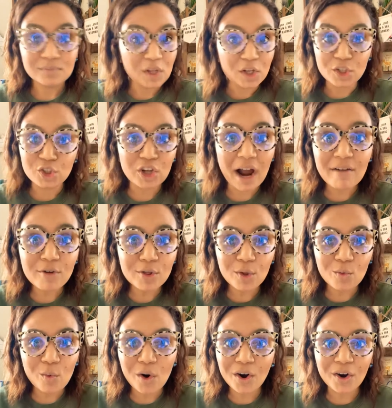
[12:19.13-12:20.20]
travel the
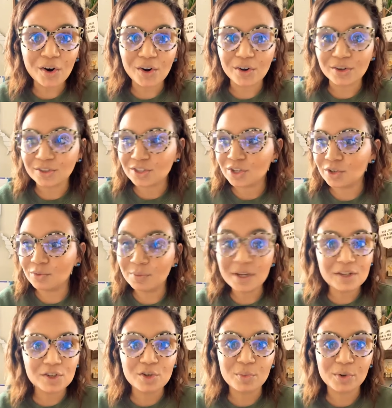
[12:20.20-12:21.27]
world, to be a
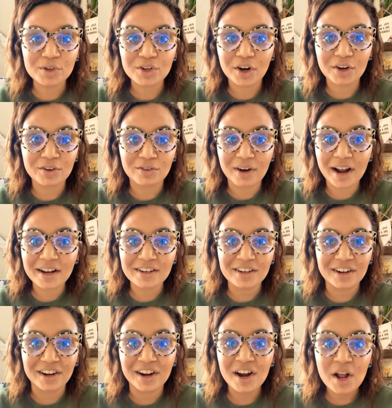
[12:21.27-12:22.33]
superstar
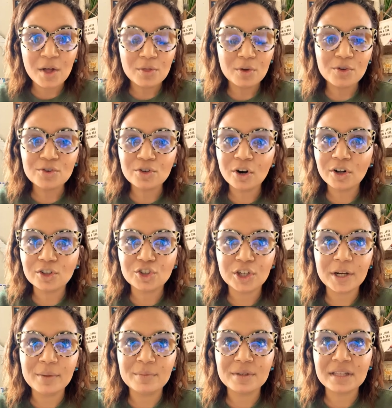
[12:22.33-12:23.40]
director. Those are all
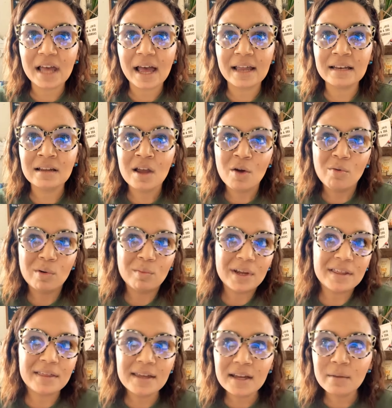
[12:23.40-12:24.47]
dreams that when we
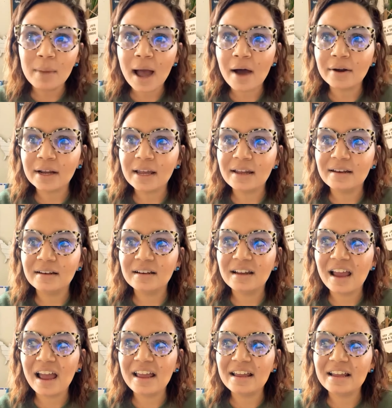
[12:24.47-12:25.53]
think about it,
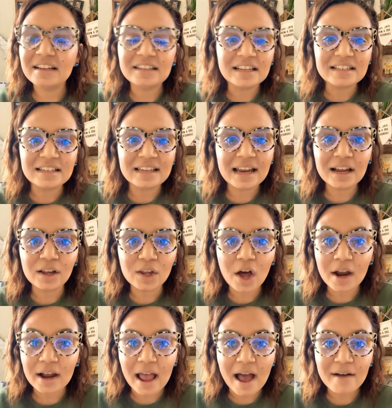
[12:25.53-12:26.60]
it doesn't take a lot
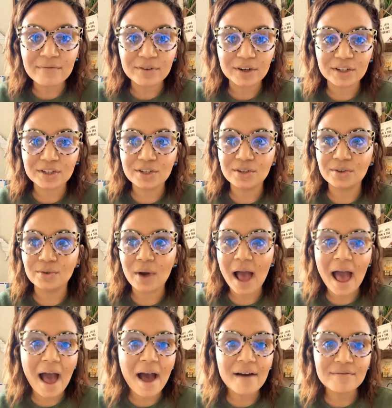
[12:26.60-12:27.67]
of effort to
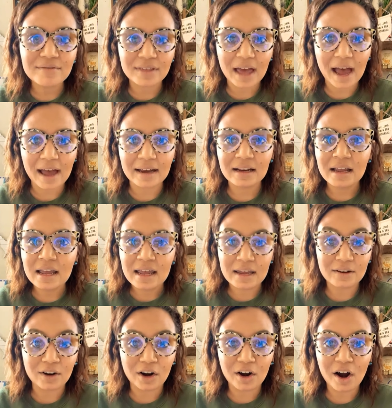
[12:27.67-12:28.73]
have that in
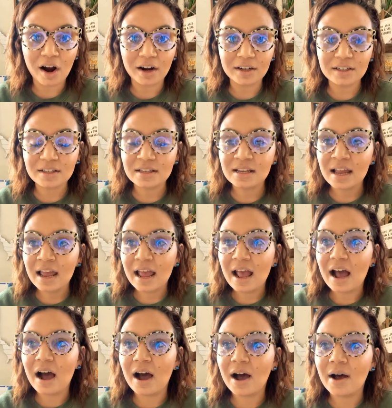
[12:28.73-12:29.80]
our hearts.
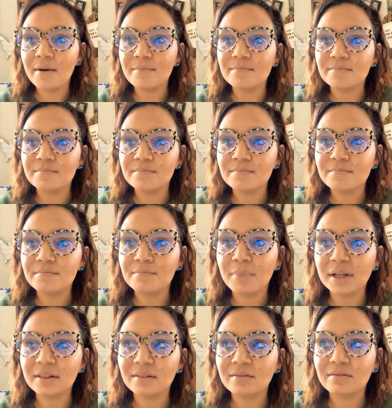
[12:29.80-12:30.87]

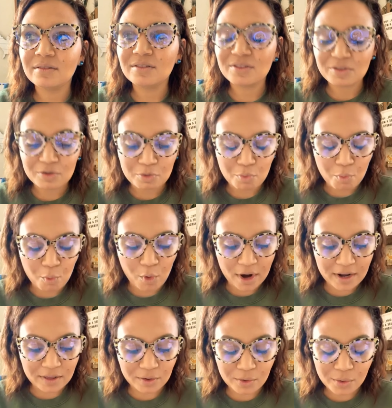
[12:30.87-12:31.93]
But one of
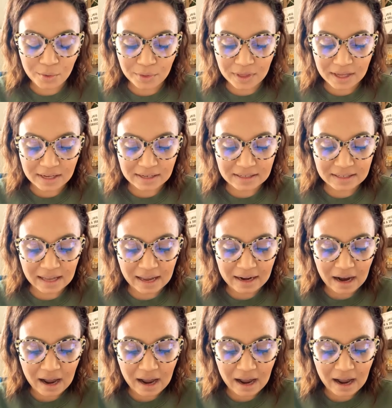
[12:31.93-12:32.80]
the cool things that